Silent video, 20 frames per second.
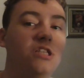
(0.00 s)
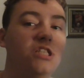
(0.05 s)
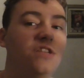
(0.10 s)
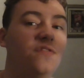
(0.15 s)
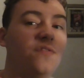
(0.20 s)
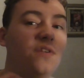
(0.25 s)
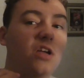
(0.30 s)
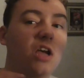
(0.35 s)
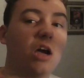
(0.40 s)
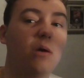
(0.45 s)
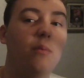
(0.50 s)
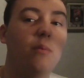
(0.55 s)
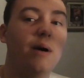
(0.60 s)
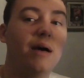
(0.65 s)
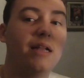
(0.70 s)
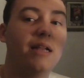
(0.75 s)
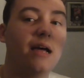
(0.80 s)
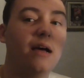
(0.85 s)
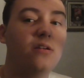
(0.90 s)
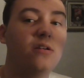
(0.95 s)
it's a Vekoma
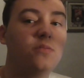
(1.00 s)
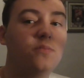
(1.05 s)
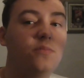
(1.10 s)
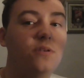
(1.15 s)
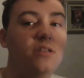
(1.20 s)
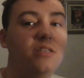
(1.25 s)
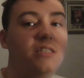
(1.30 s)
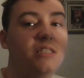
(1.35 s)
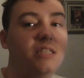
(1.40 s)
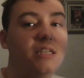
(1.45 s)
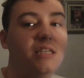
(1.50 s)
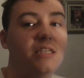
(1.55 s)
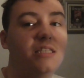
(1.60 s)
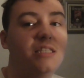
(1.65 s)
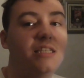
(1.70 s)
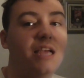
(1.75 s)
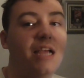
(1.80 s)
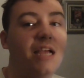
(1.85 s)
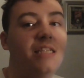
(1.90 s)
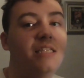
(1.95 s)
madhouse, but it's, it's
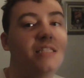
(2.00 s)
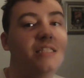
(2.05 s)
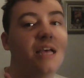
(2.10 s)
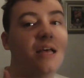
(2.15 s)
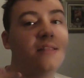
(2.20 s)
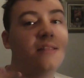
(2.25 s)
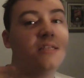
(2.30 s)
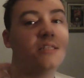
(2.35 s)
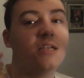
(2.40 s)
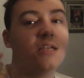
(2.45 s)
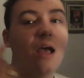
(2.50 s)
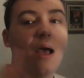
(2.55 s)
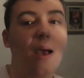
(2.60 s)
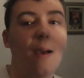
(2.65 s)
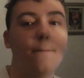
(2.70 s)
set inside this